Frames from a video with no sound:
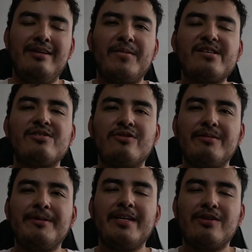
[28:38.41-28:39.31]
This is
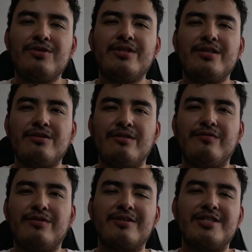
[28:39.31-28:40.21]
gonna be a good
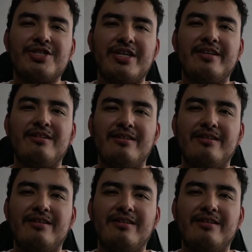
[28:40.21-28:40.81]
season for this channel,